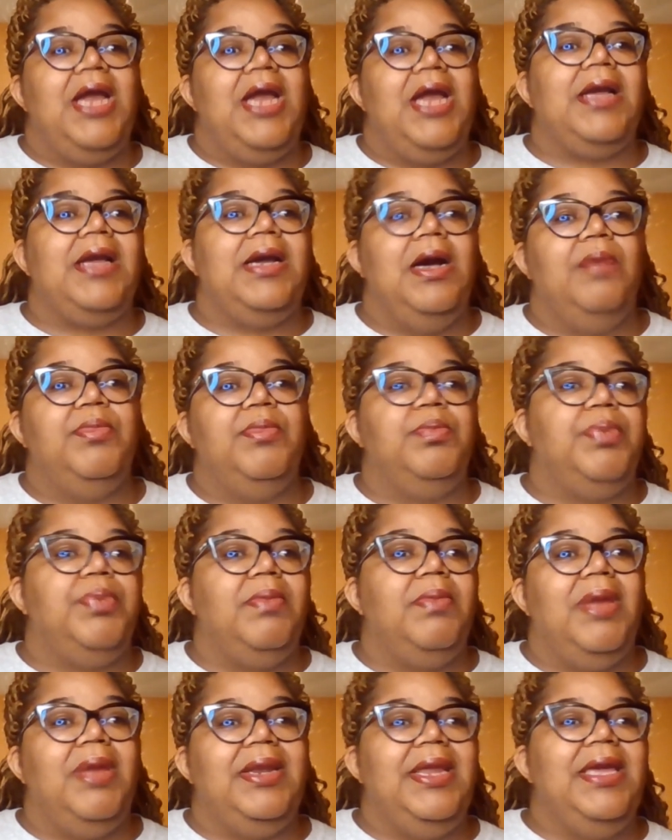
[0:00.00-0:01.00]
I come and
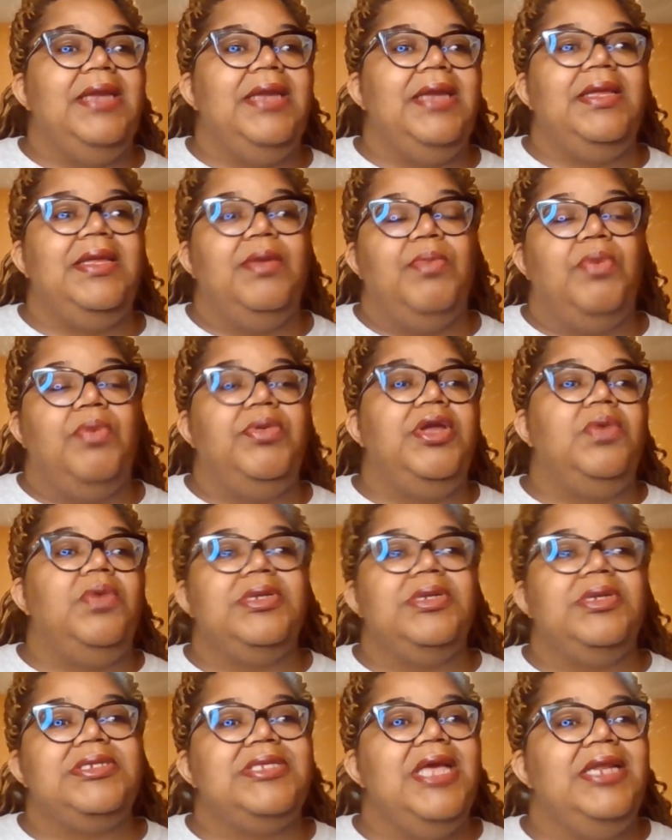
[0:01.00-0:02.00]
bring my nanny? And Monique
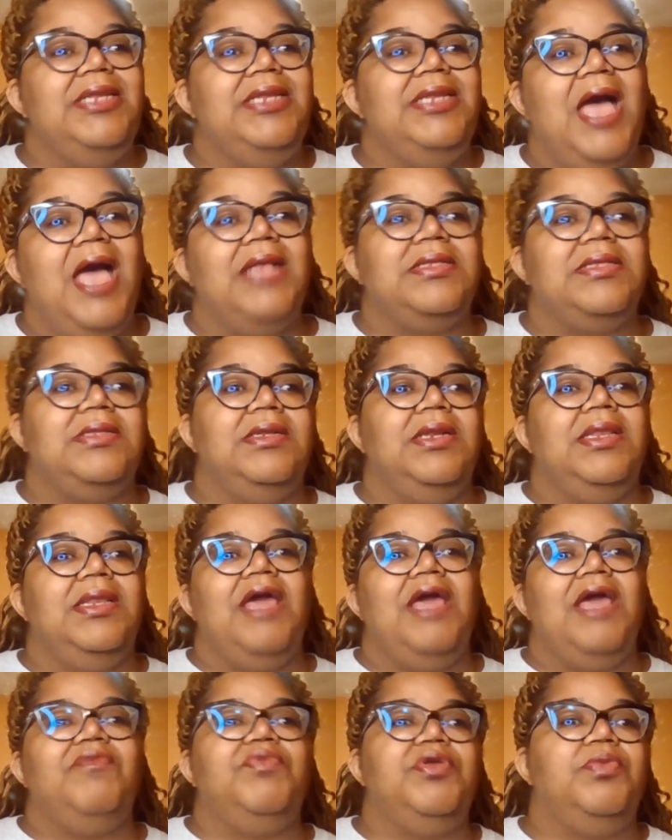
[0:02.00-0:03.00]
would have said yes, and then
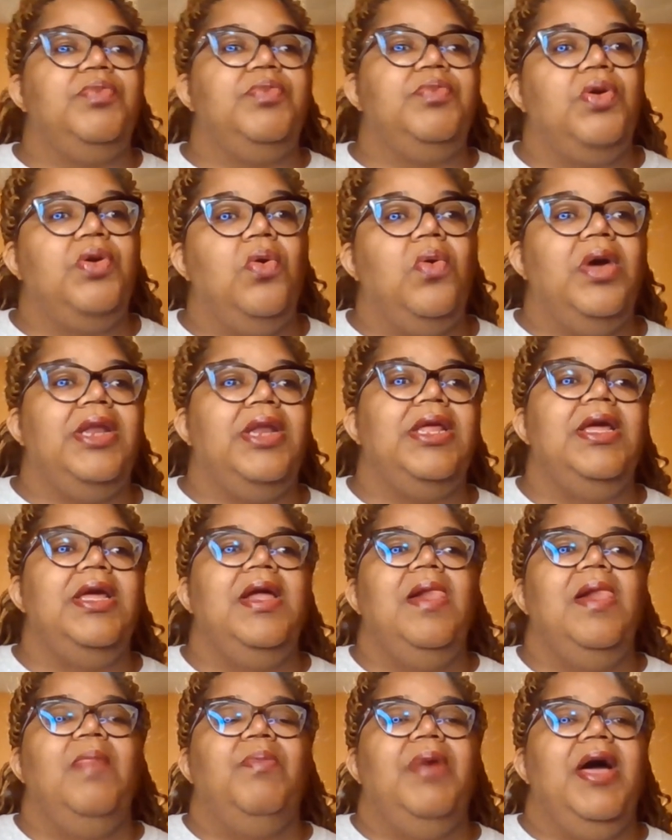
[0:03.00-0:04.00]
life would have went on.
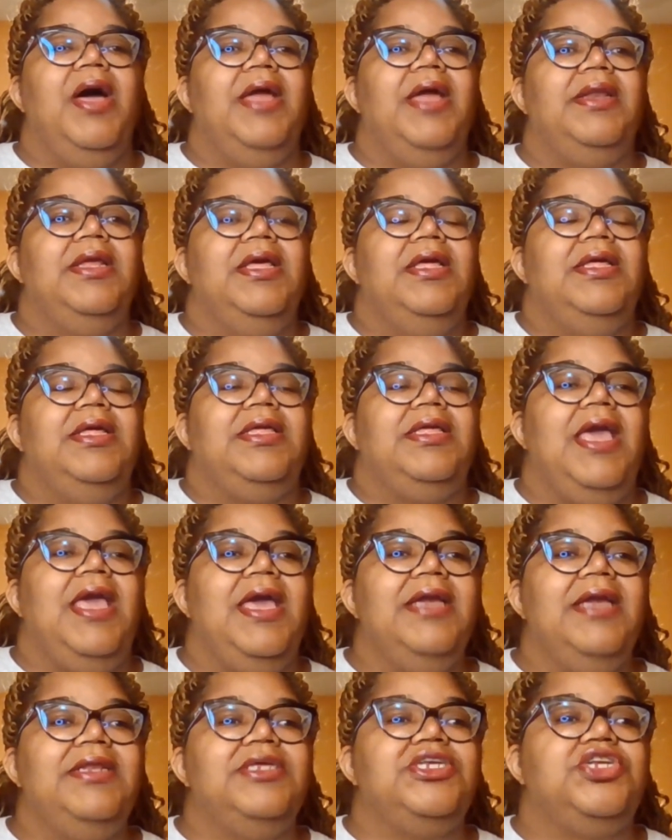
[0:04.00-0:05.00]
But
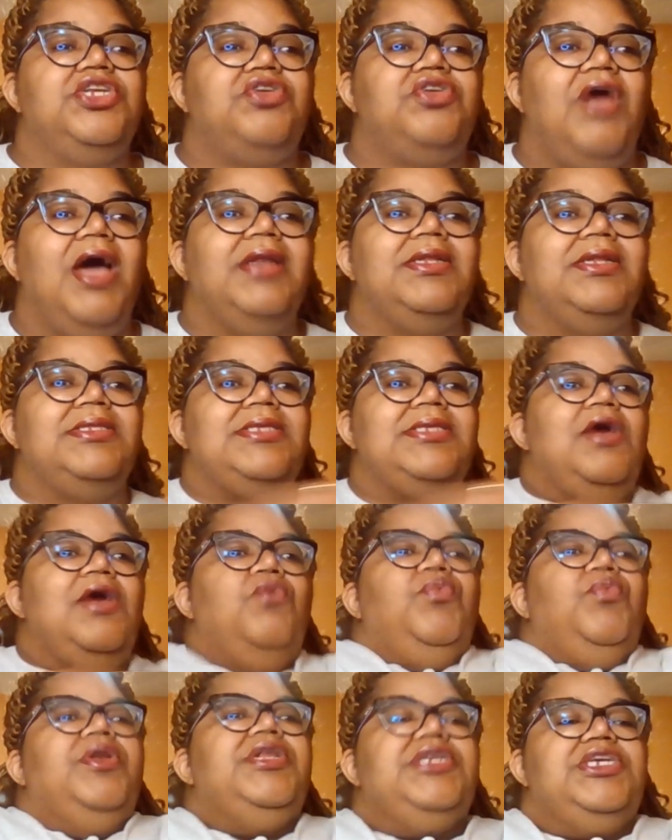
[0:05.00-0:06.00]
Candace tried to
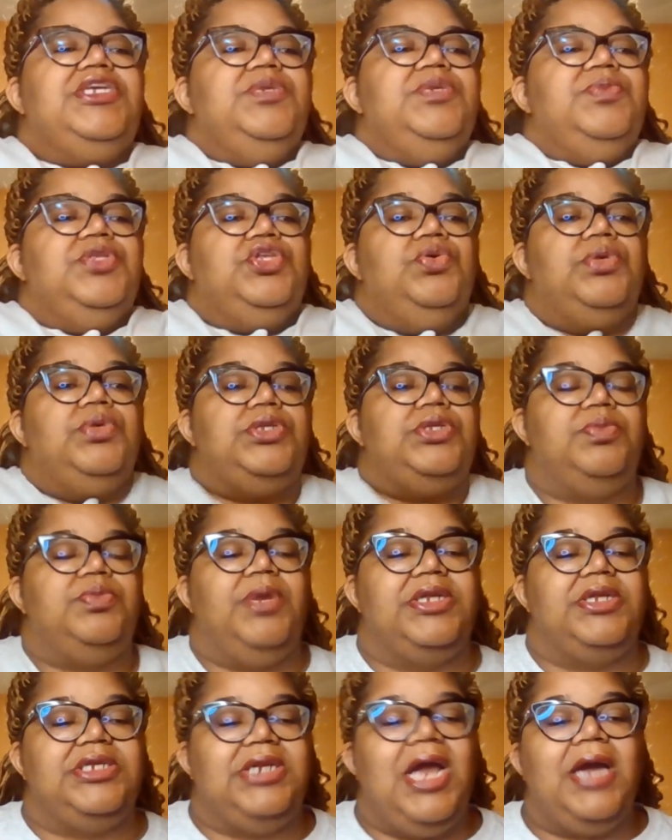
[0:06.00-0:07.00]
tell Wendy she was doing too
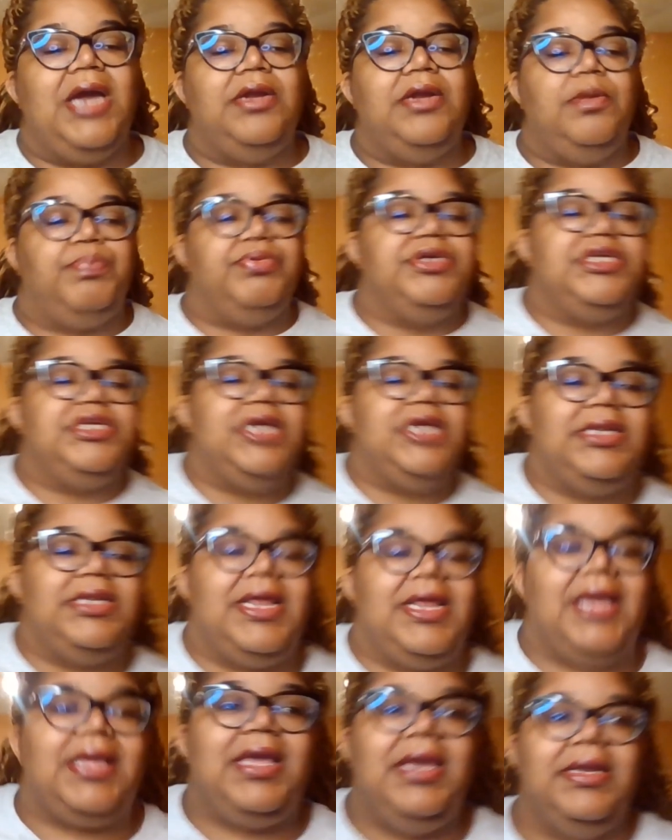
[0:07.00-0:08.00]
much, and I can appreciate
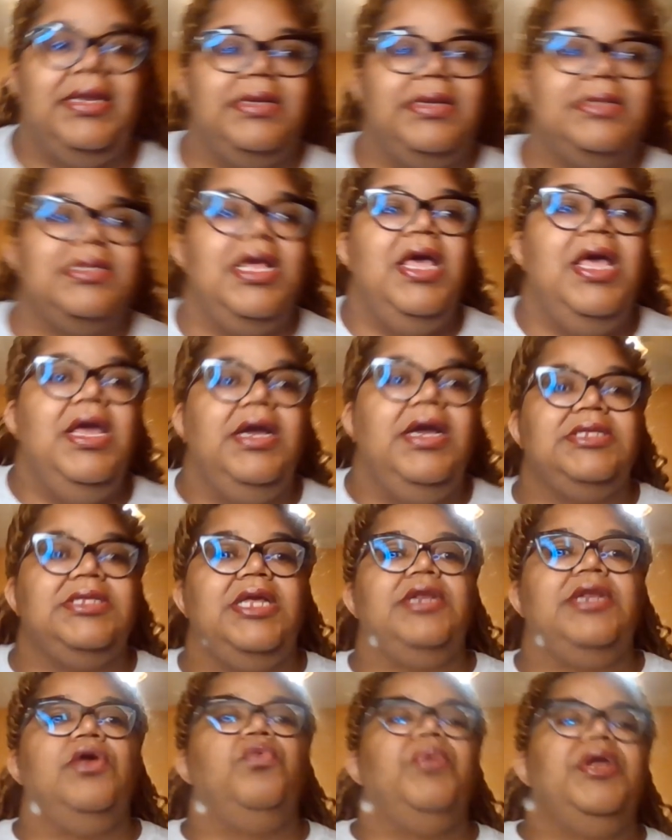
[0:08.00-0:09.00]
that, Candace, because
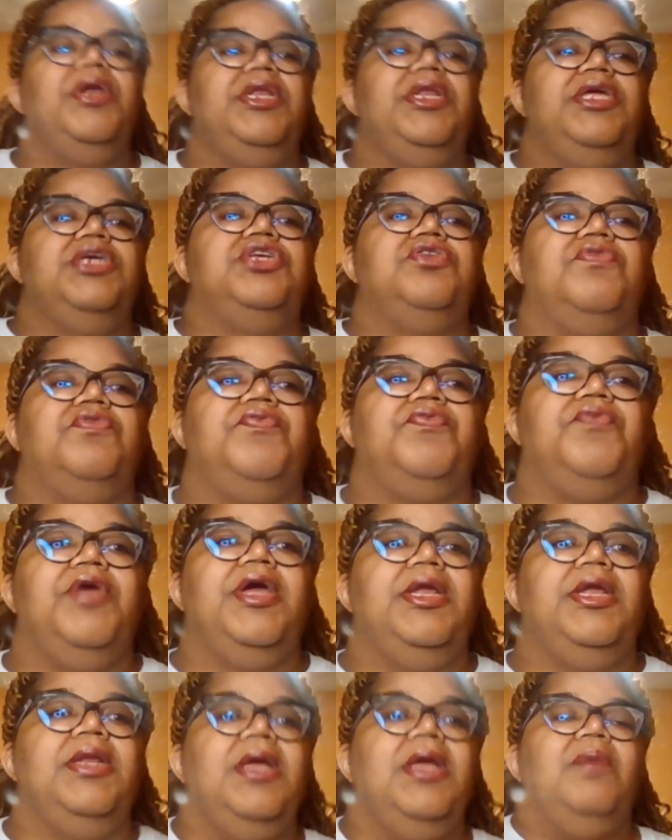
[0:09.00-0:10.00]
I know Wendy is your
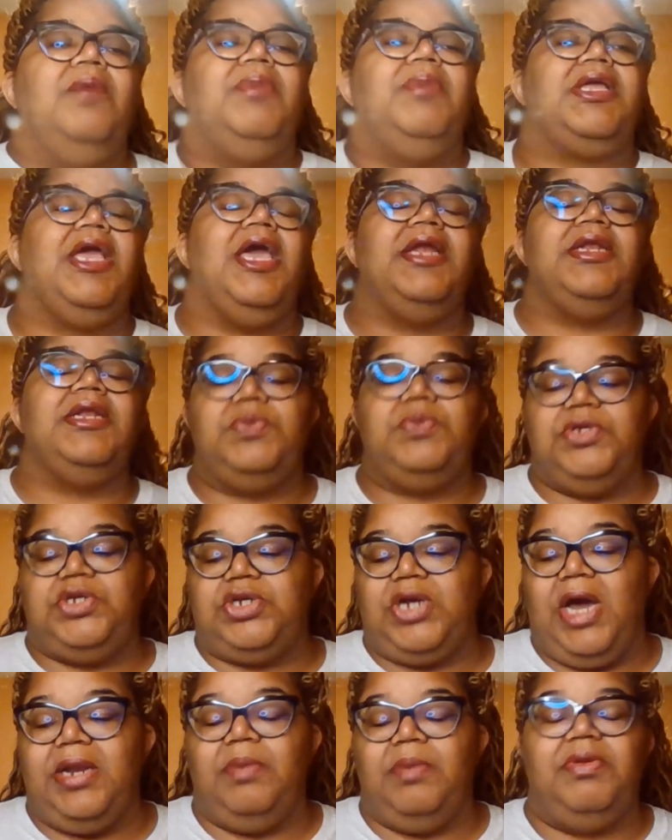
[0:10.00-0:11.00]
friend. But Candace was
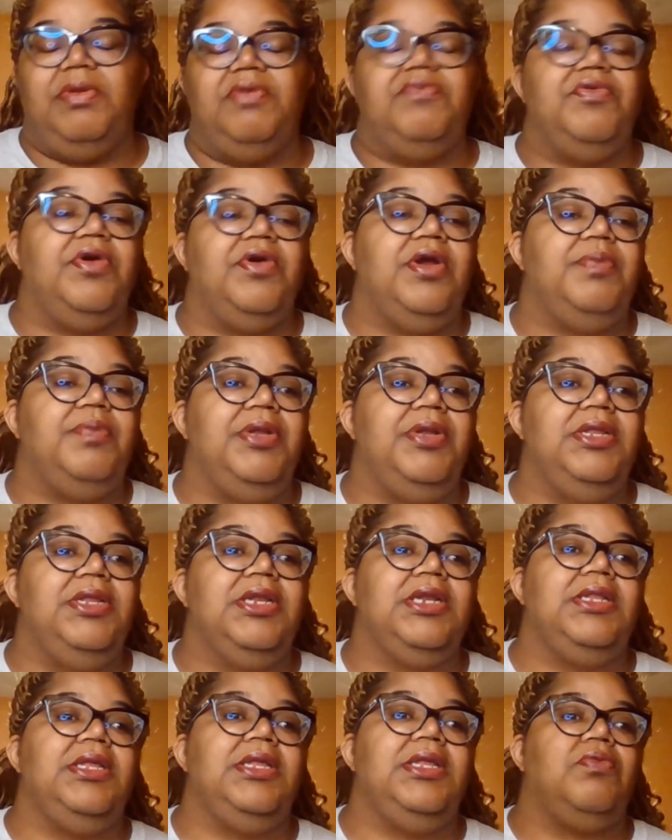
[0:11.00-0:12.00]
trying to be very
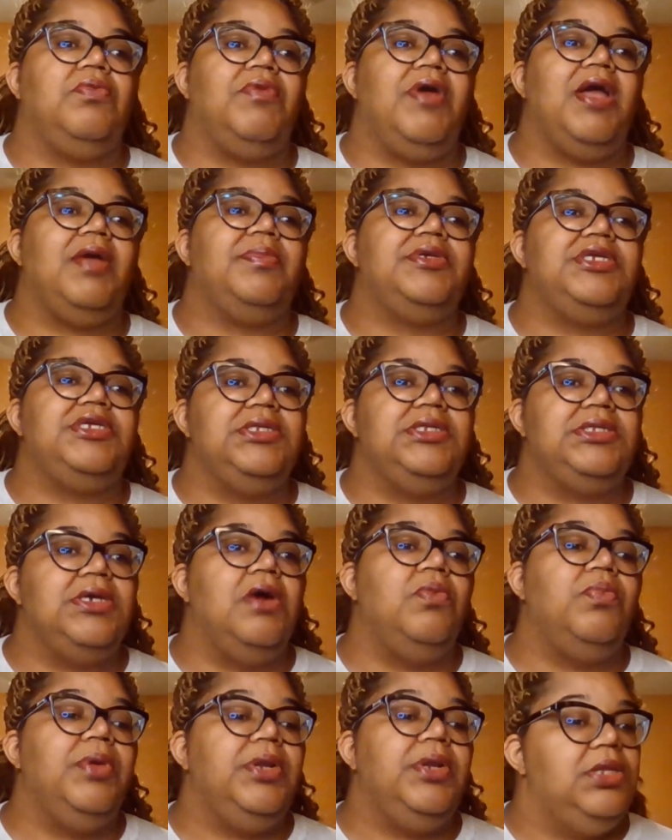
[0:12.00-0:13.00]
politically correct, but she
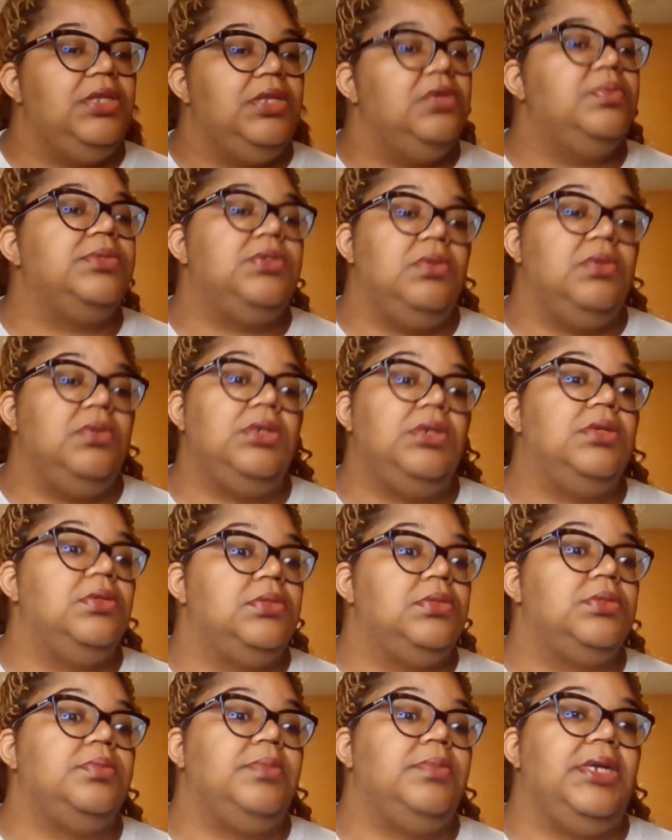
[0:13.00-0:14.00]
told Wendy you was doing a
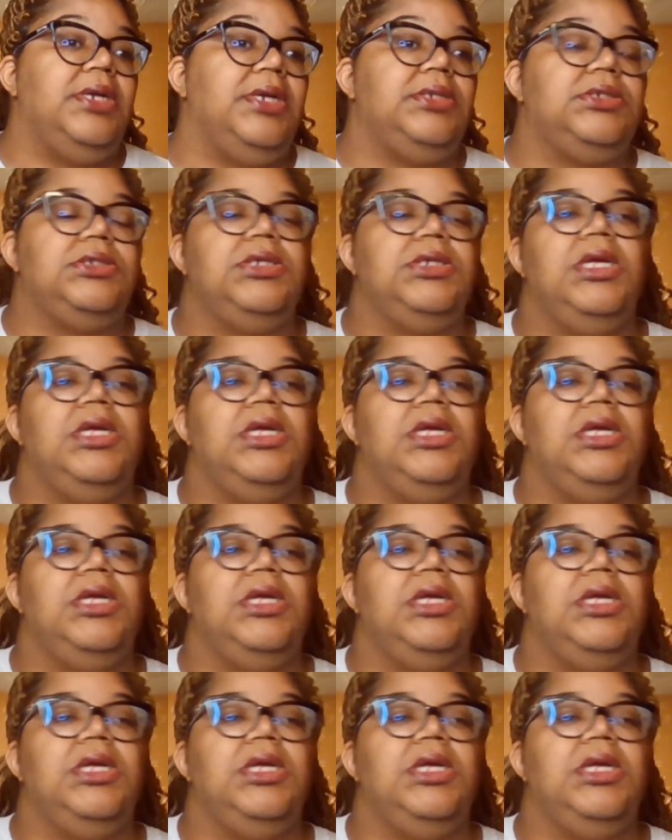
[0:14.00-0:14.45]
little too much.